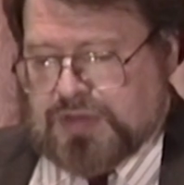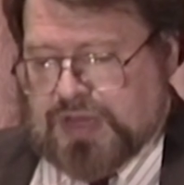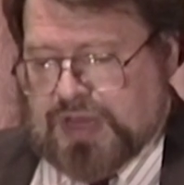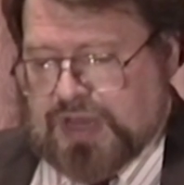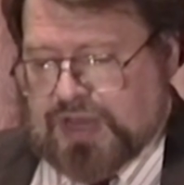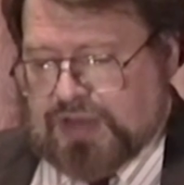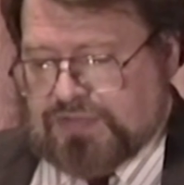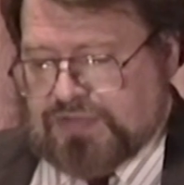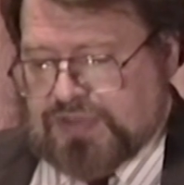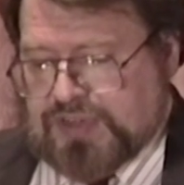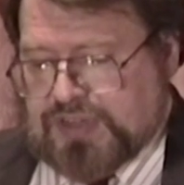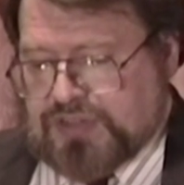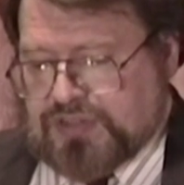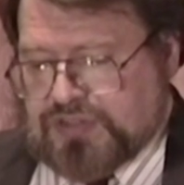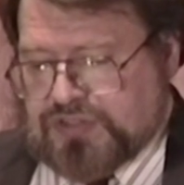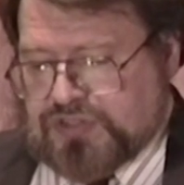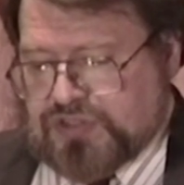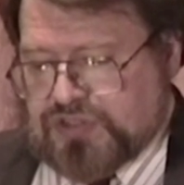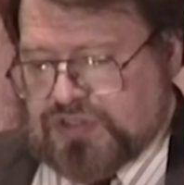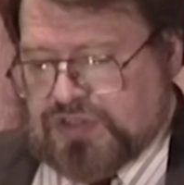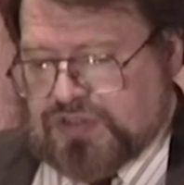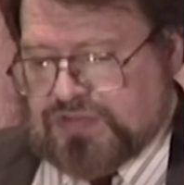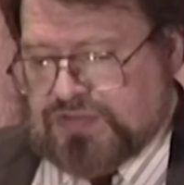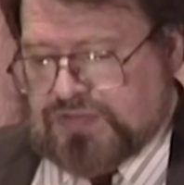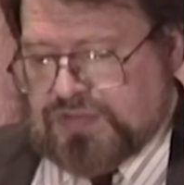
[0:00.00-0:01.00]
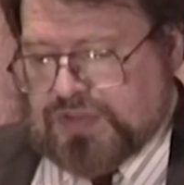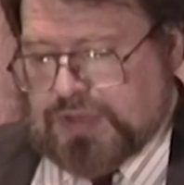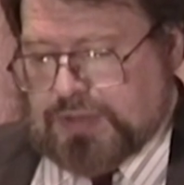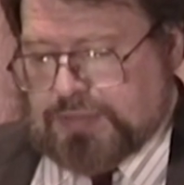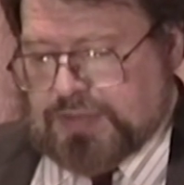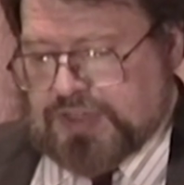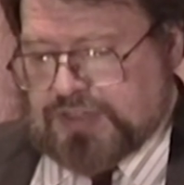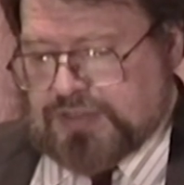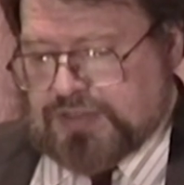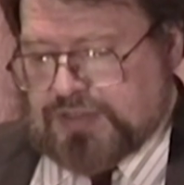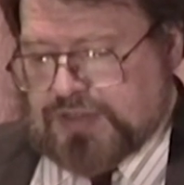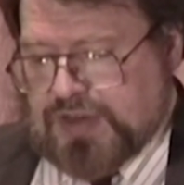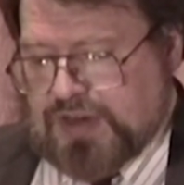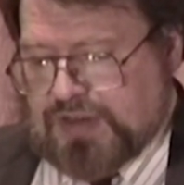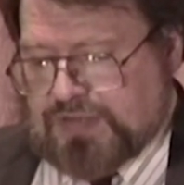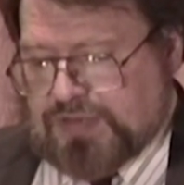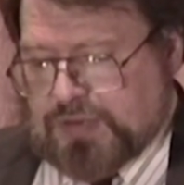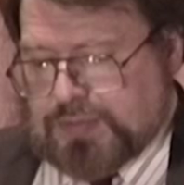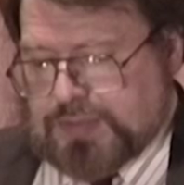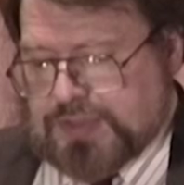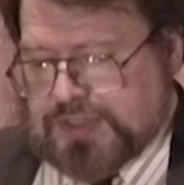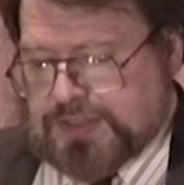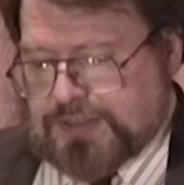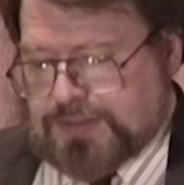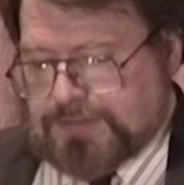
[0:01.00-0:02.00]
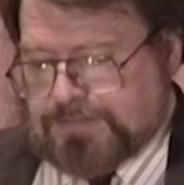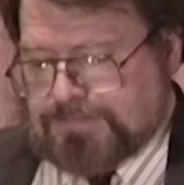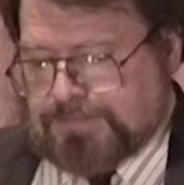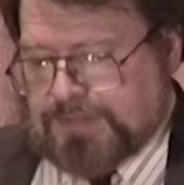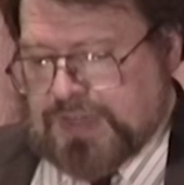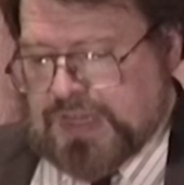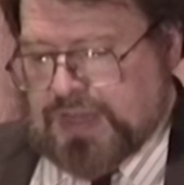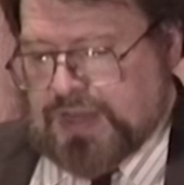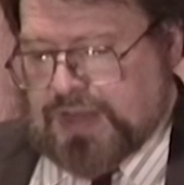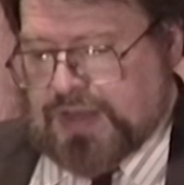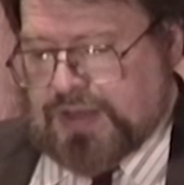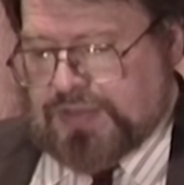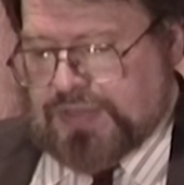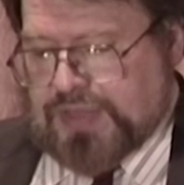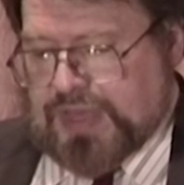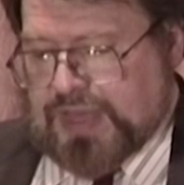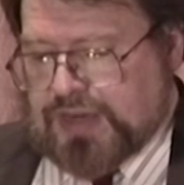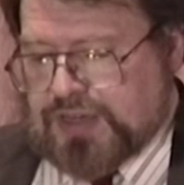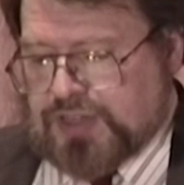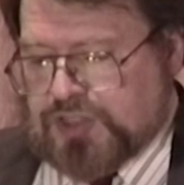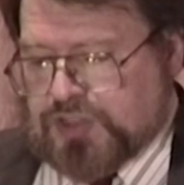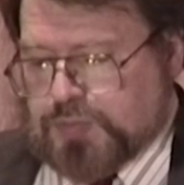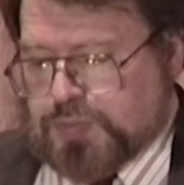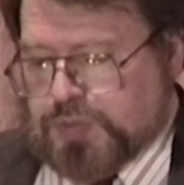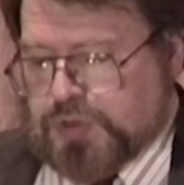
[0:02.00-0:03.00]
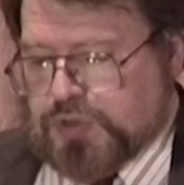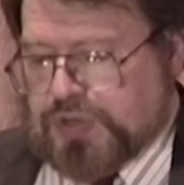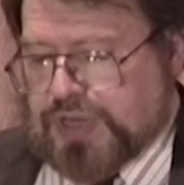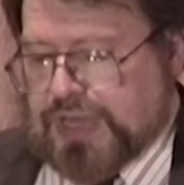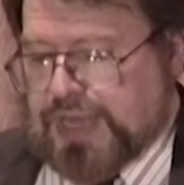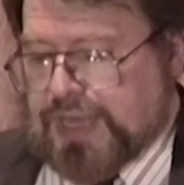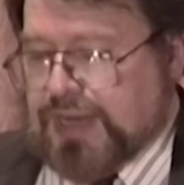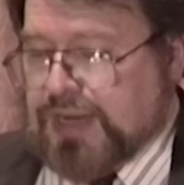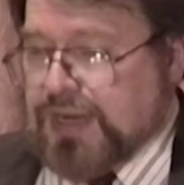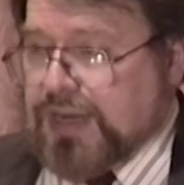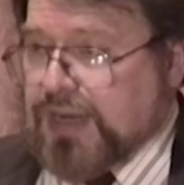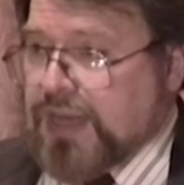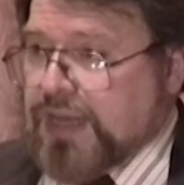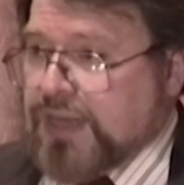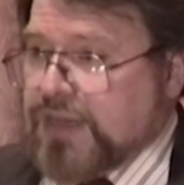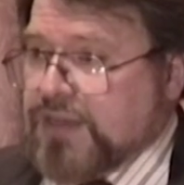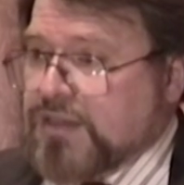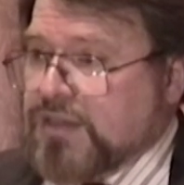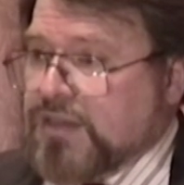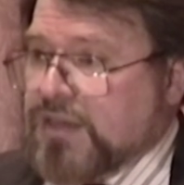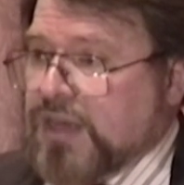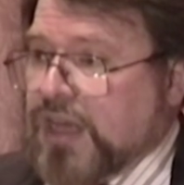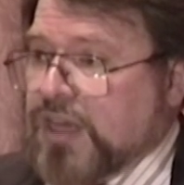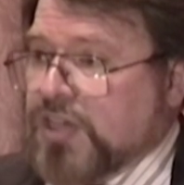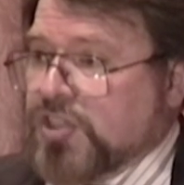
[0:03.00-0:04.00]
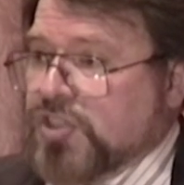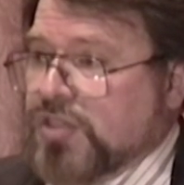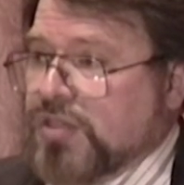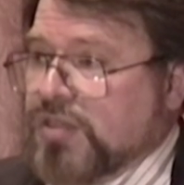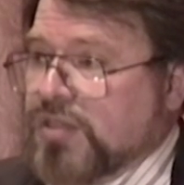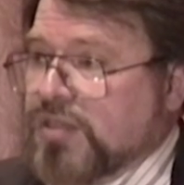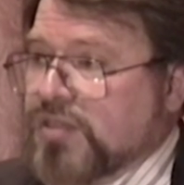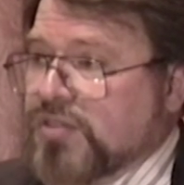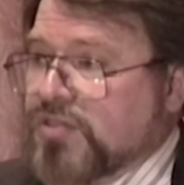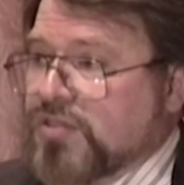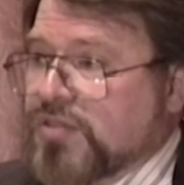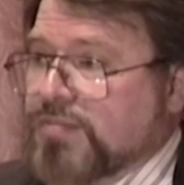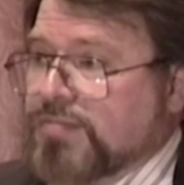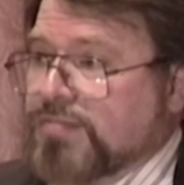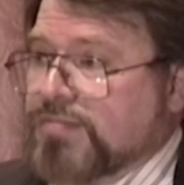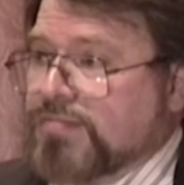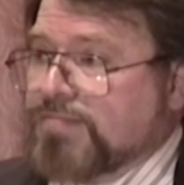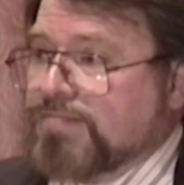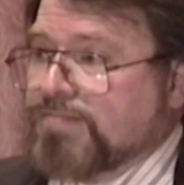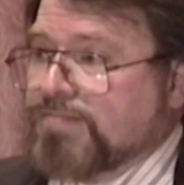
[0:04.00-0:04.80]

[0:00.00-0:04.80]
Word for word: advocates of limited government, and that is Buchananite nationalism.